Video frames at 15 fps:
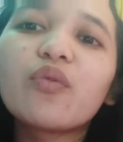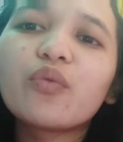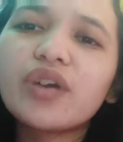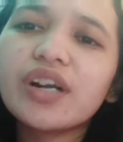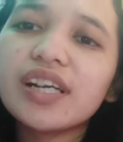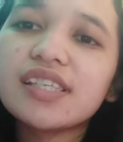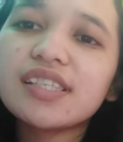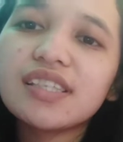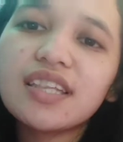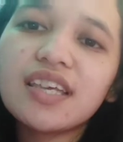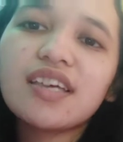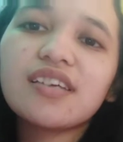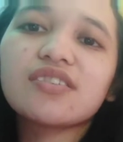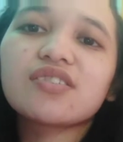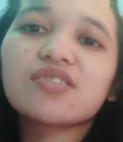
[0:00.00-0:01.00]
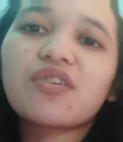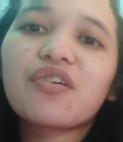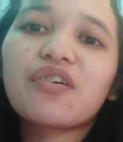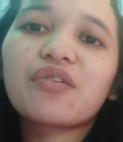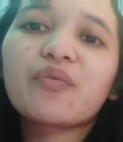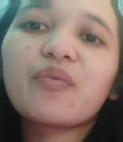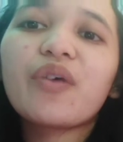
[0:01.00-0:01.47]
Where is this
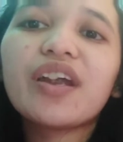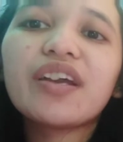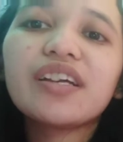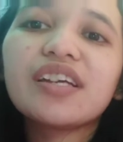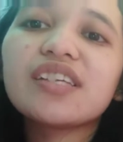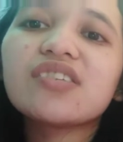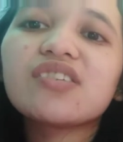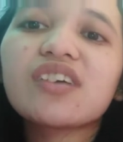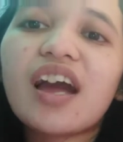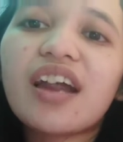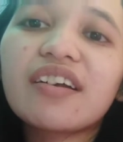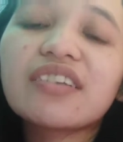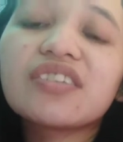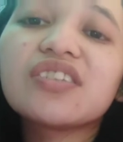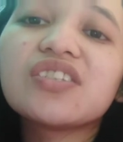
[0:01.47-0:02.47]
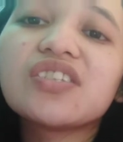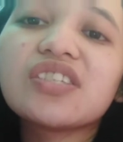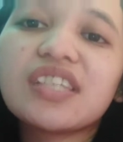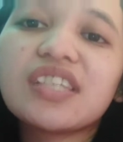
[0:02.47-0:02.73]
or where is character's